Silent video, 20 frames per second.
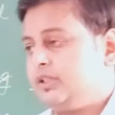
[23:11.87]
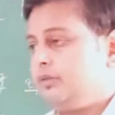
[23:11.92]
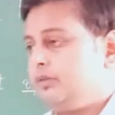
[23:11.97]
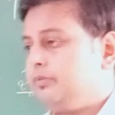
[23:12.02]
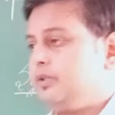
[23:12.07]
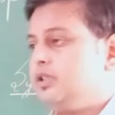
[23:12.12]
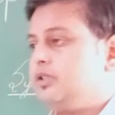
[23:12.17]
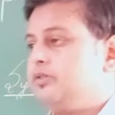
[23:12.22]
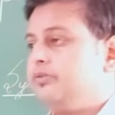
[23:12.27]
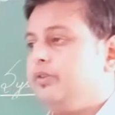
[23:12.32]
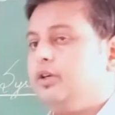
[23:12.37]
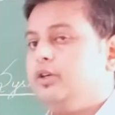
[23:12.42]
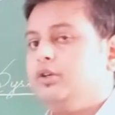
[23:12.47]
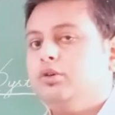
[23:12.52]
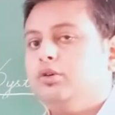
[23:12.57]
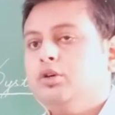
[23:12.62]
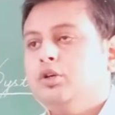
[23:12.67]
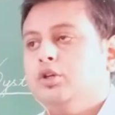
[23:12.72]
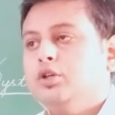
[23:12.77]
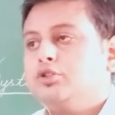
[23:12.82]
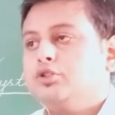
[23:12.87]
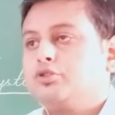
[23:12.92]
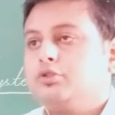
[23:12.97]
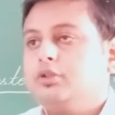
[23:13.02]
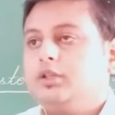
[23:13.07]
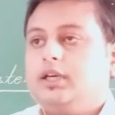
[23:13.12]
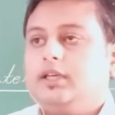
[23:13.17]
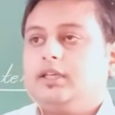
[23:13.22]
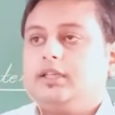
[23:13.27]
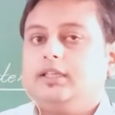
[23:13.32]
based window,
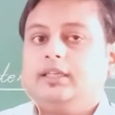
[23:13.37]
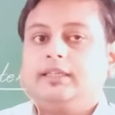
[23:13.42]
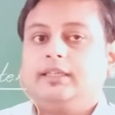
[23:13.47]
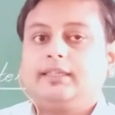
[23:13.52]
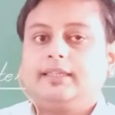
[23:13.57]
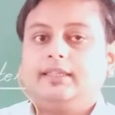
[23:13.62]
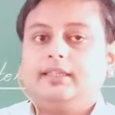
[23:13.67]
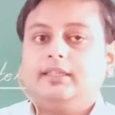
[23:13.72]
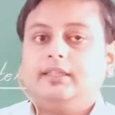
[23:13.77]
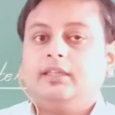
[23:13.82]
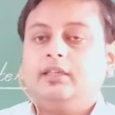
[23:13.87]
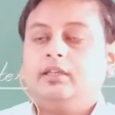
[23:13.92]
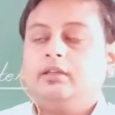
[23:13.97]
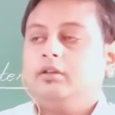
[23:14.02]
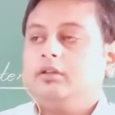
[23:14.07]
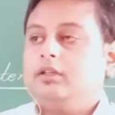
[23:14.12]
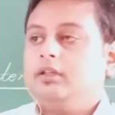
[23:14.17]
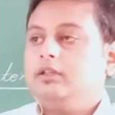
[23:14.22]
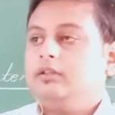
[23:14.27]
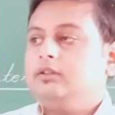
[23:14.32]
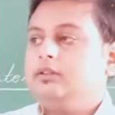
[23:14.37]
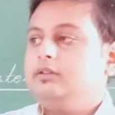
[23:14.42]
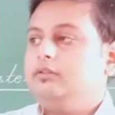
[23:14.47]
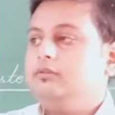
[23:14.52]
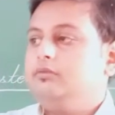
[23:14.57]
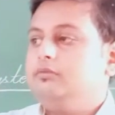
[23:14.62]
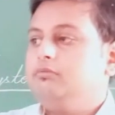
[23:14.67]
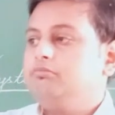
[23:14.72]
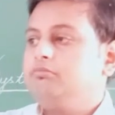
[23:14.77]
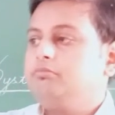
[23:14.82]
so that
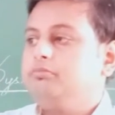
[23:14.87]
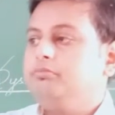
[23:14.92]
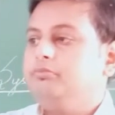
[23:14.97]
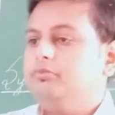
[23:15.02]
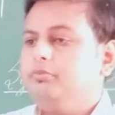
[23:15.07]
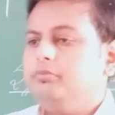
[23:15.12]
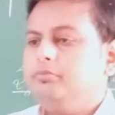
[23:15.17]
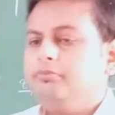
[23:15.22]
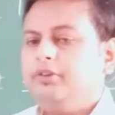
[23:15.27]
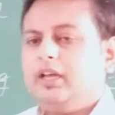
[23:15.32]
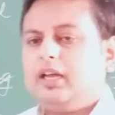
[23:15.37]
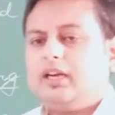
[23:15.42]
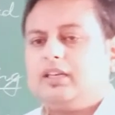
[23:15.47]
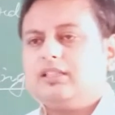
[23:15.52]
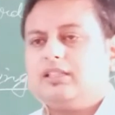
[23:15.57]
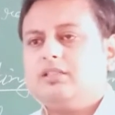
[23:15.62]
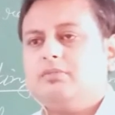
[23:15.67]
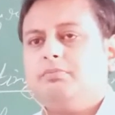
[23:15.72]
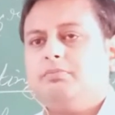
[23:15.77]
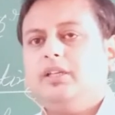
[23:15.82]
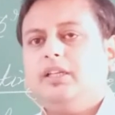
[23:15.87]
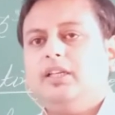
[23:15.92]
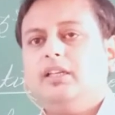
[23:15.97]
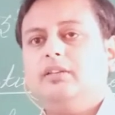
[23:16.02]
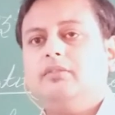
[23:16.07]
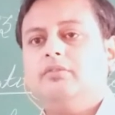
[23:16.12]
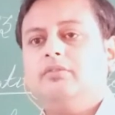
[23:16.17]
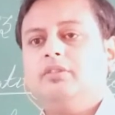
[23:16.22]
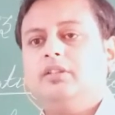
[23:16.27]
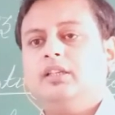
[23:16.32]
we are just simply,
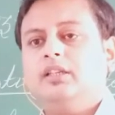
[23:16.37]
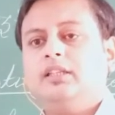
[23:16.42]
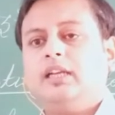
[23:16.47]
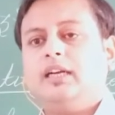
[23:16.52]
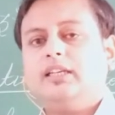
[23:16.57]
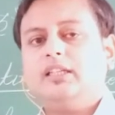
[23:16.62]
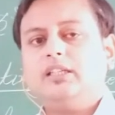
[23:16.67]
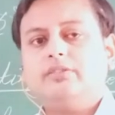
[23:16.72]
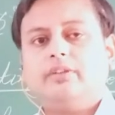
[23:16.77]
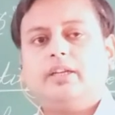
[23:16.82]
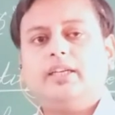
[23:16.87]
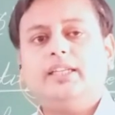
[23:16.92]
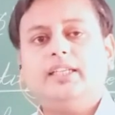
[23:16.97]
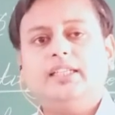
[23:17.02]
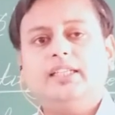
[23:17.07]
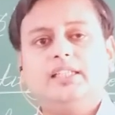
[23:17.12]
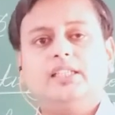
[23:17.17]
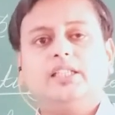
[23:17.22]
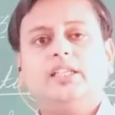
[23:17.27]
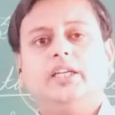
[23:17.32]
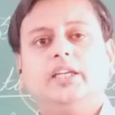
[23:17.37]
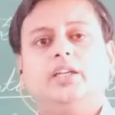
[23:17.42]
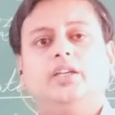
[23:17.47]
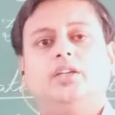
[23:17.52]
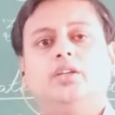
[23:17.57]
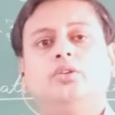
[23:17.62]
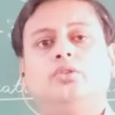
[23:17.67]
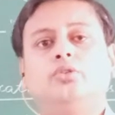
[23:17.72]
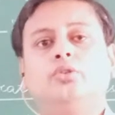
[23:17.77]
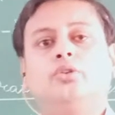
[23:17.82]
that is very easy
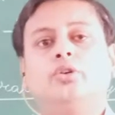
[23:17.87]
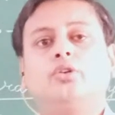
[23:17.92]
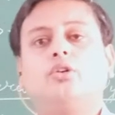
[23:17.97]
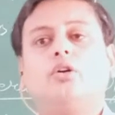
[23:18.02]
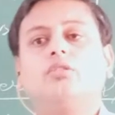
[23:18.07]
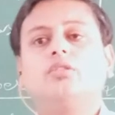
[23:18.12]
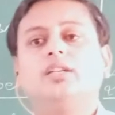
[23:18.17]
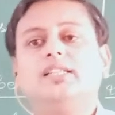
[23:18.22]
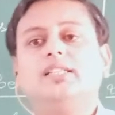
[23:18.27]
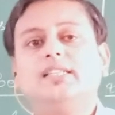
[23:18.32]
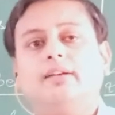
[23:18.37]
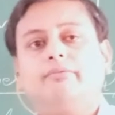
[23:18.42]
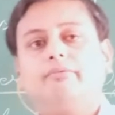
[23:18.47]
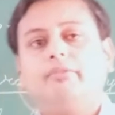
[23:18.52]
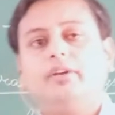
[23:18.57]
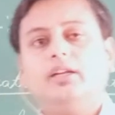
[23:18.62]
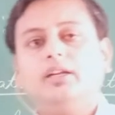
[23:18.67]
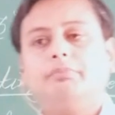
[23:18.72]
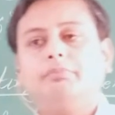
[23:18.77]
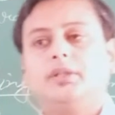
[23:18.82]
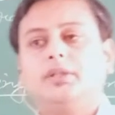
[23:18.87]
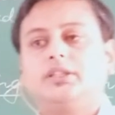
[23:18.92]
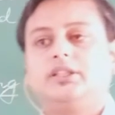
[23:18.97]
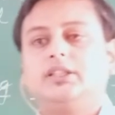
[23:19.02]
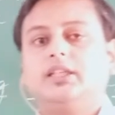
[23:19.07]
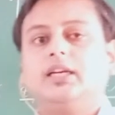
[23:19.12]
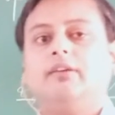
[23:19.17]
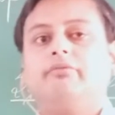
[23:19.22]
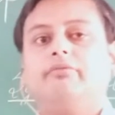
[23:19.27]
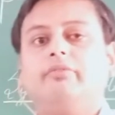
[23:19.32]
to recognize every
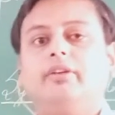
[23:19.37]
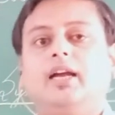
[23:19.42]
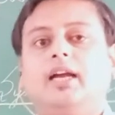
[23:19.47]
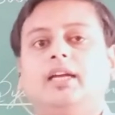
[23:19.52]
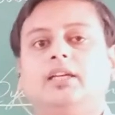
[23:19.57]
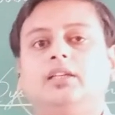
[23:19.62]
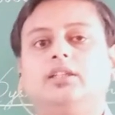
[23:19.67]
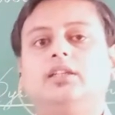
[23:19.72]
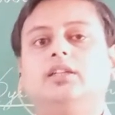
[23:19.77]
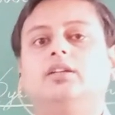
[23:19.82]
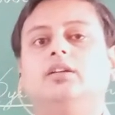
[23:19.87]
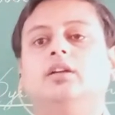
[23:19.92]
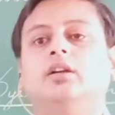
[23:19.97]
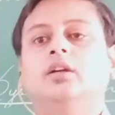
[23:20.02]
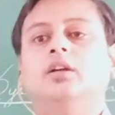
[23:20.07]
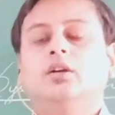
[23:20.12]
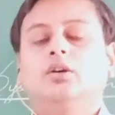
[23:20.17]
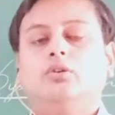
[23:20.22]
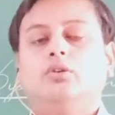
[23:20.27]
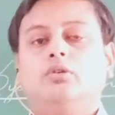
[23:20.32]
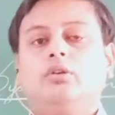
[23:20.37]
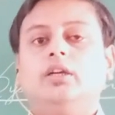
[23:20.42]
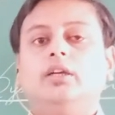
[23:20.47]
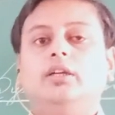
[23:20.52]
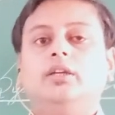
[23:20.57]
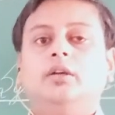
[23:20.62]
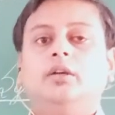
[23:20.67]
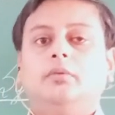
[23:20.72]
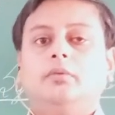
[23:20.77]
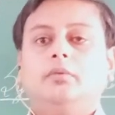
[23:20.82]
picture, every icon.
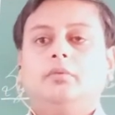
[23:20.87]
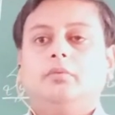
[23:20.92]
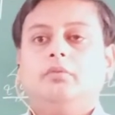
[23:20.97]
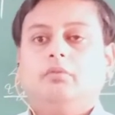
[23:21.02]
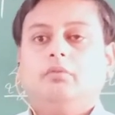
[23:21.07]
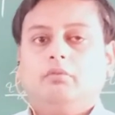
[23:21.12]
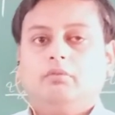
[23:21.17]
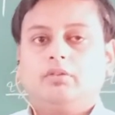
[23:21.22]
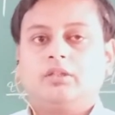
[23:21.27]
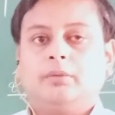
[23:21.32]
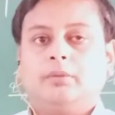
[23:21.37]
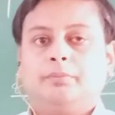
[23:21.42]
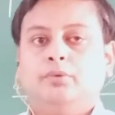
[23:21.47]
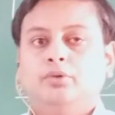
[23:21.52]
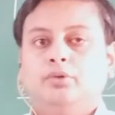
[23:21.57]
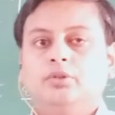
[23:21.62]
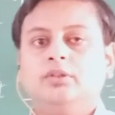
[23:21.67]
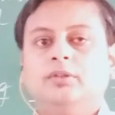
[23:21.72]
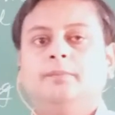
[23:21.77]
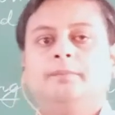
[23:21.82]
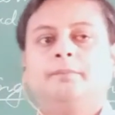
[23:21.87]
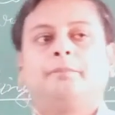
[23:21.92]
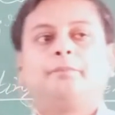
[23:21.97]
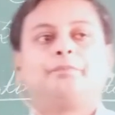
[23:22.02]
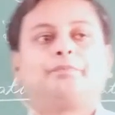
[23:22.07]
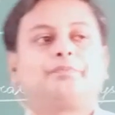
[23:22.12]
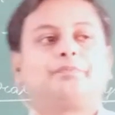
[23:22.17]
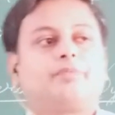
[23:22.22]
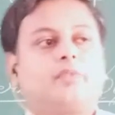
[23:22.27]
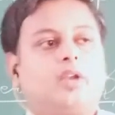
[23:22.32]
Okay, suppose
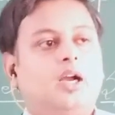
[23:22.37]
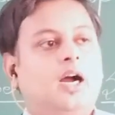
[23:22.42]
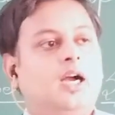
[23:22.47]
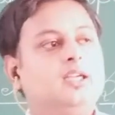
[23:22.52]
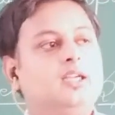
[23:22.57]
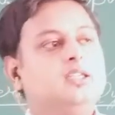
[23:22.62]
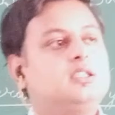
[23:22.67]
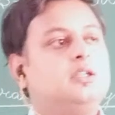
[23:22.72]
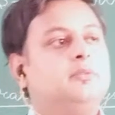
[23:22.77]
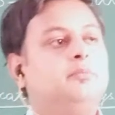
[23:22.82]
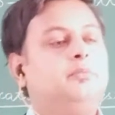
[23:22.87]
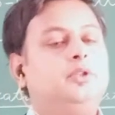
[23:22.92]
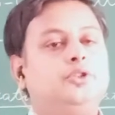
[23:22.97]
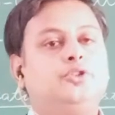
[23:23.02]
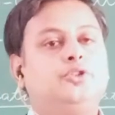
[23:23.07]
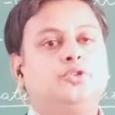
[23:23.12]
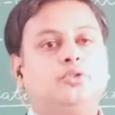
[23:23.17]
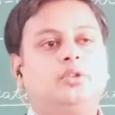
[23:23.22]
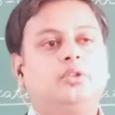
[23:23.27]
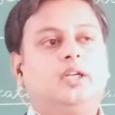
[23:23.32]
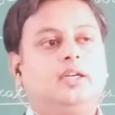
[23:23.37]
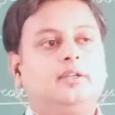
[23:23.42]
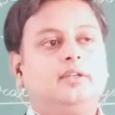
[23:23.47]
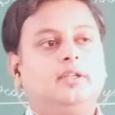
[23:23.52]
I just simply show a